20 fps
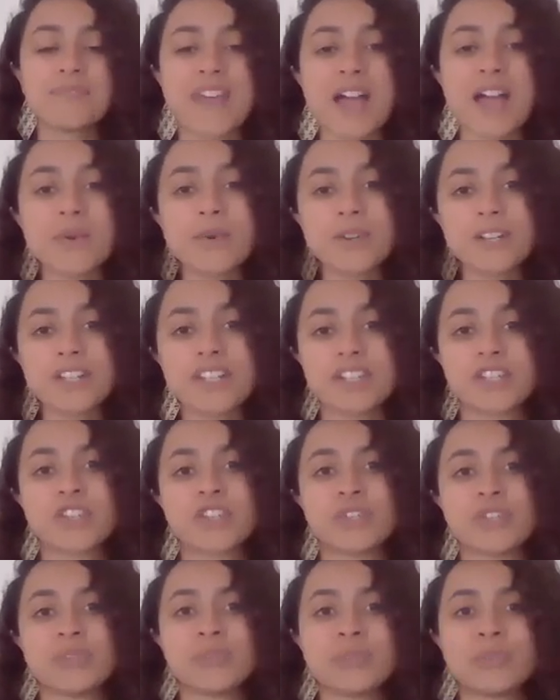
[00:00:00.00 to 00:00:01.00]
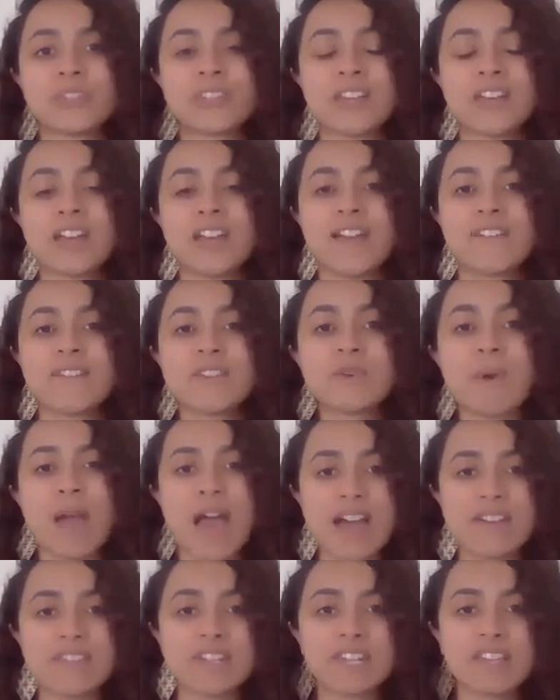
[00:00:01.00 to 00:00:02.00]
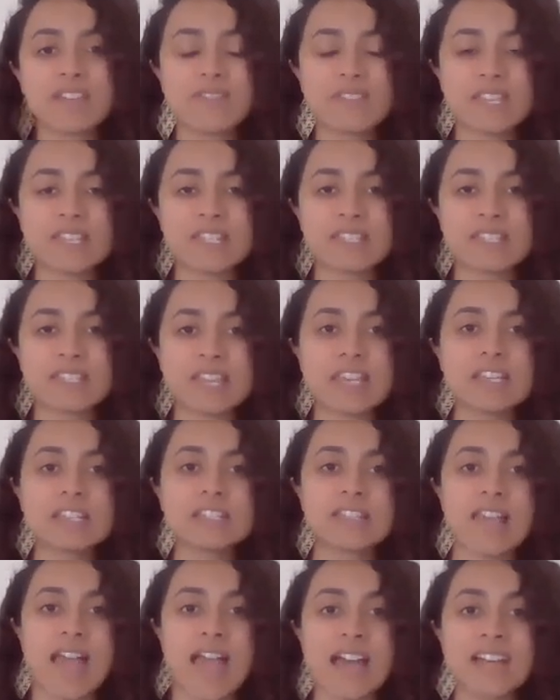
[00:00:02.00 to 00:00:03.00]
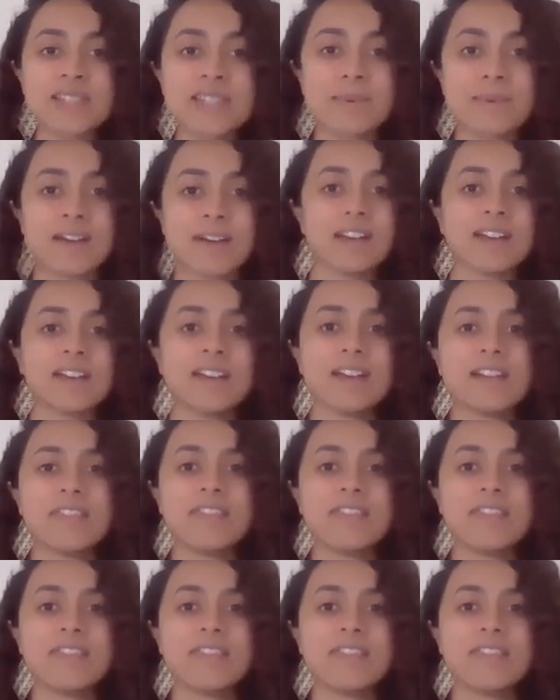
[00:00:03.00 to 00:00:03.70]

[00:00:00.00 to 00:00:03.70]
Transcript: thyroid issues, if you have any of these things, asthma,